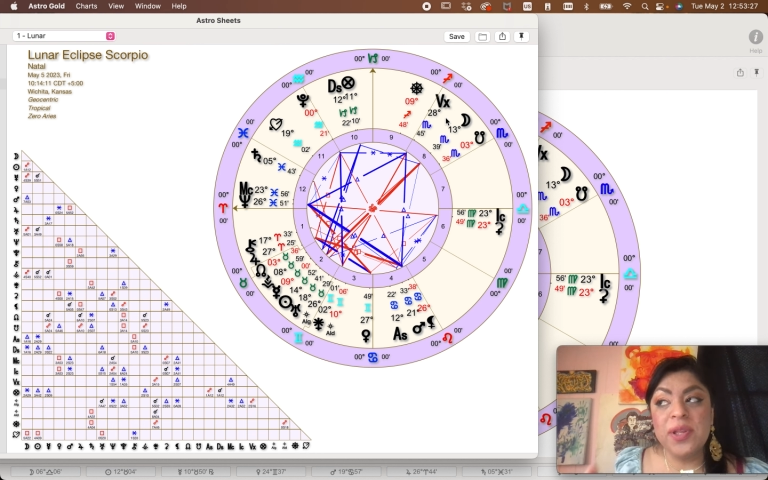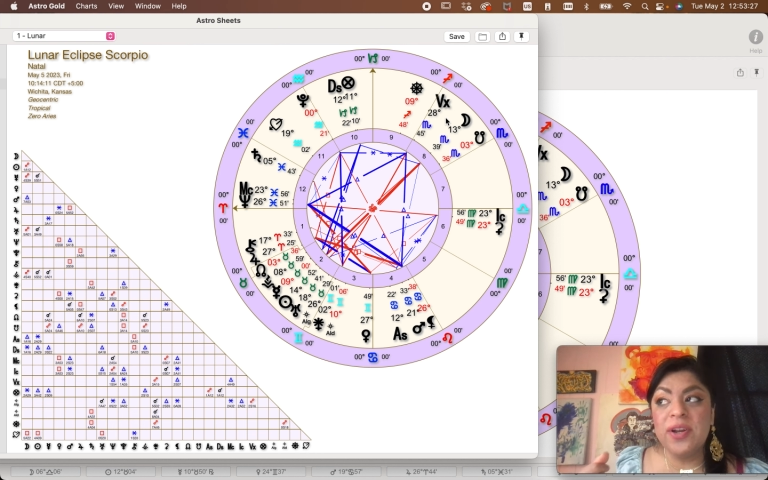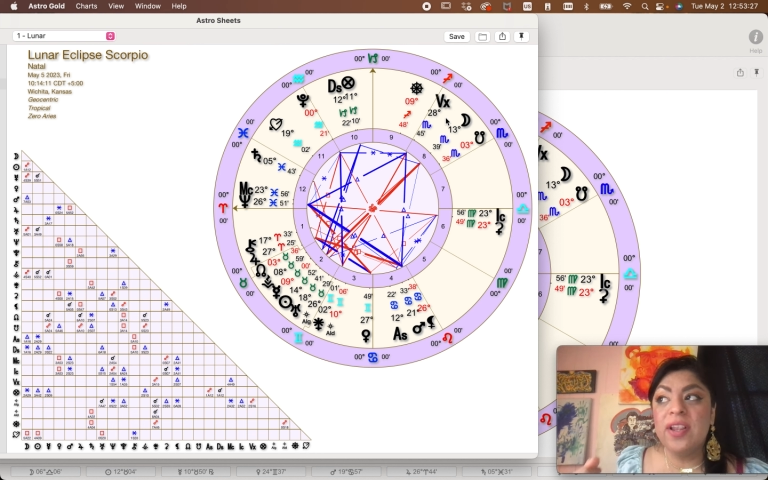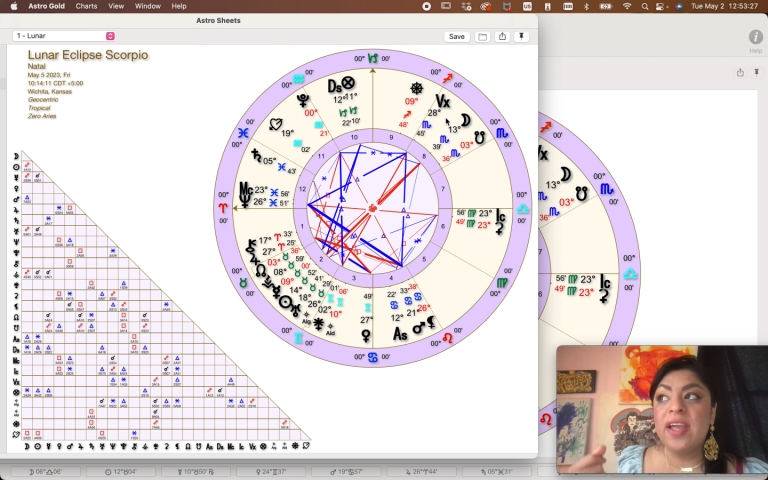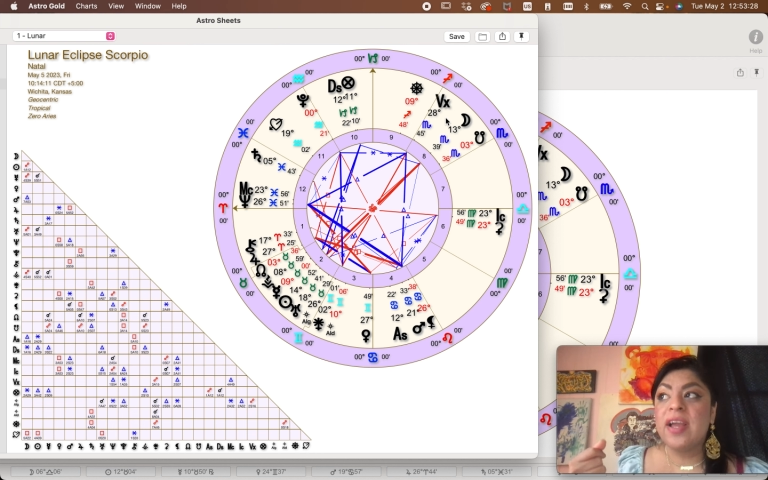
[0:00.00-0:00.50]
when
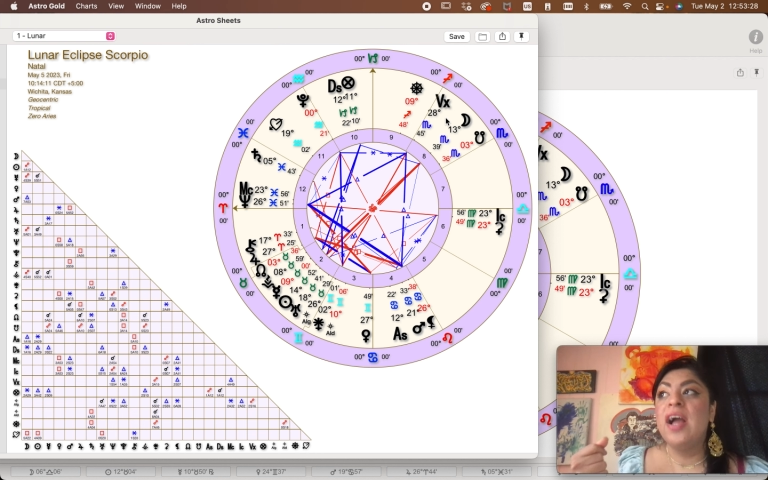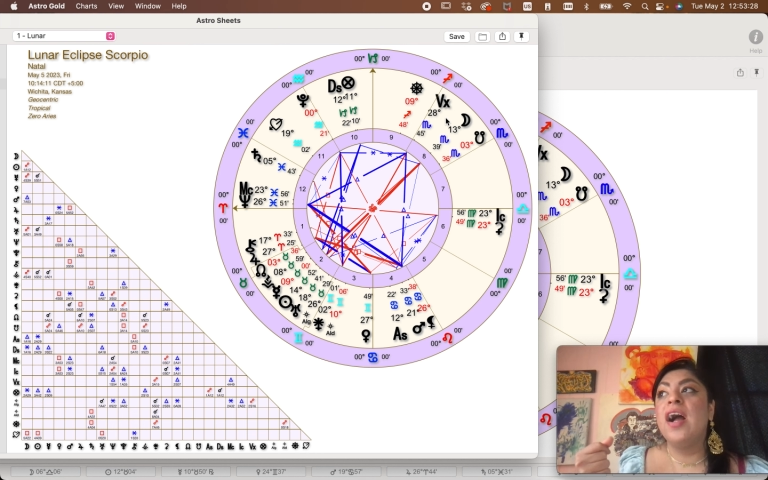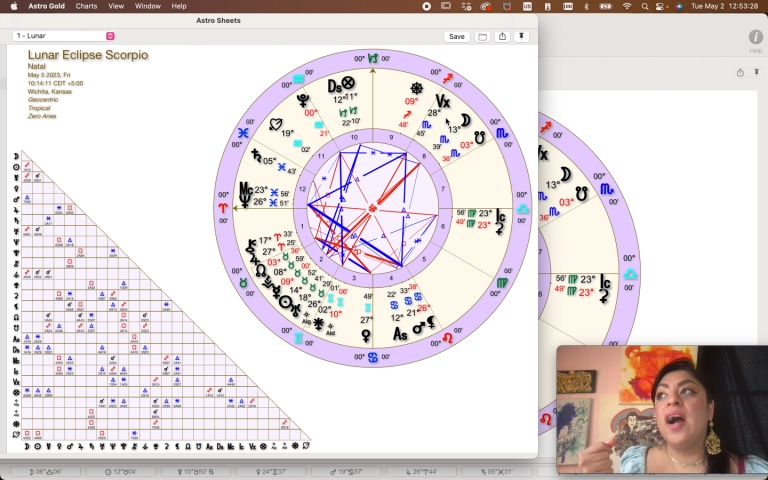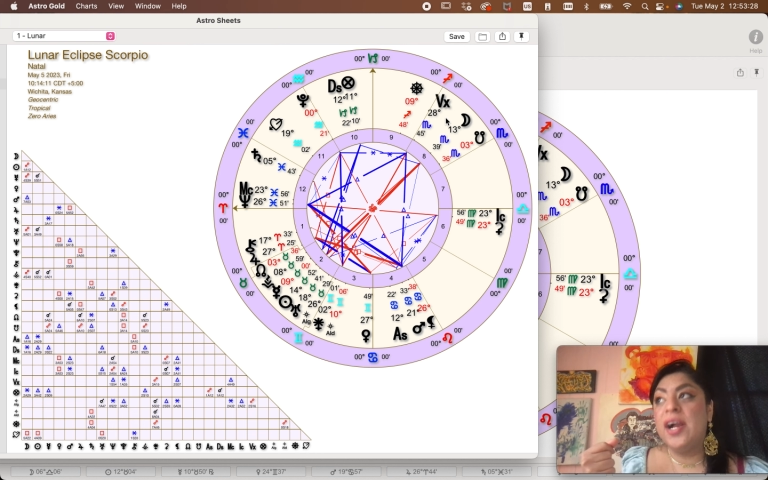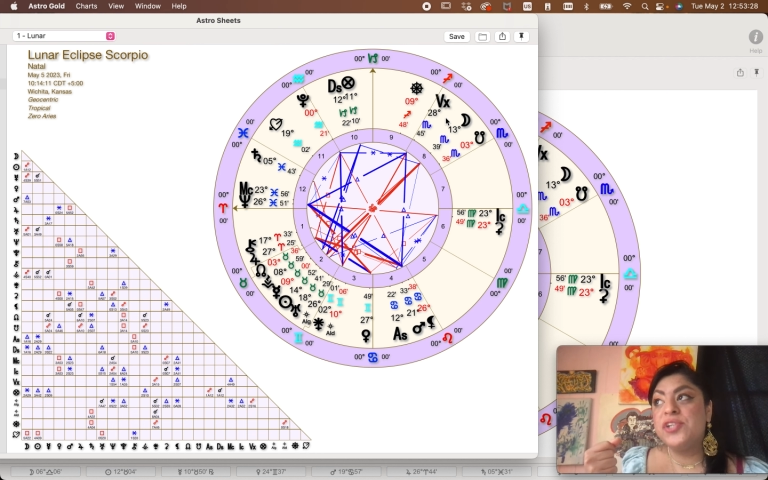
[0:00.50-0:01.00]
you're like,
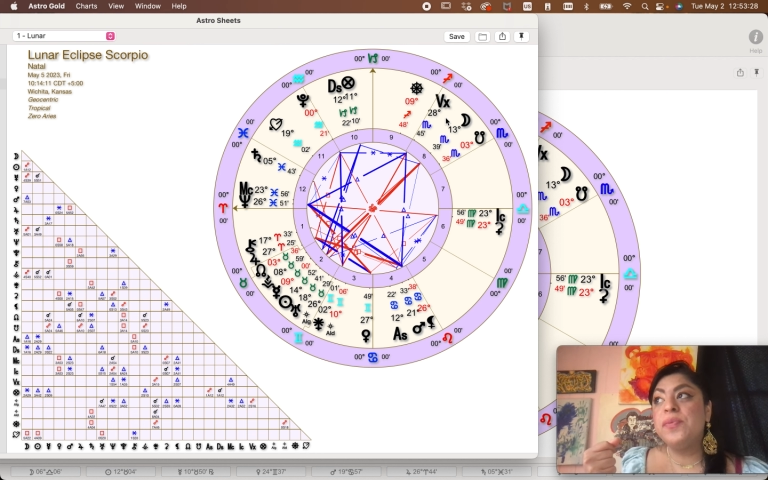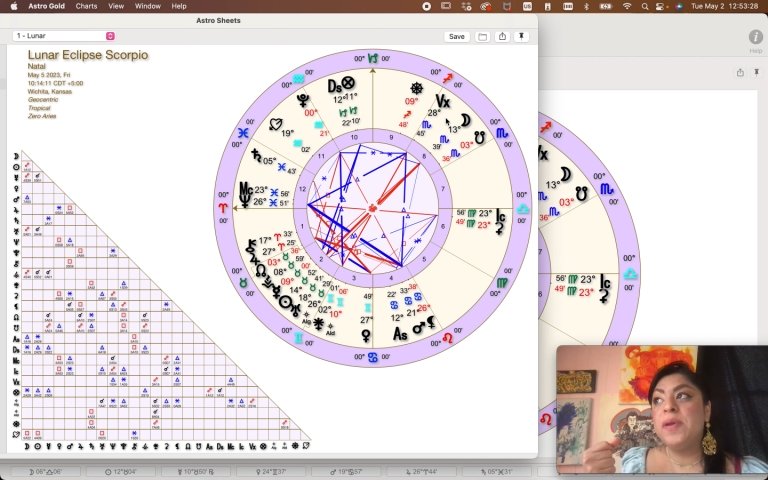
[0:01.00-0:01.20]
I should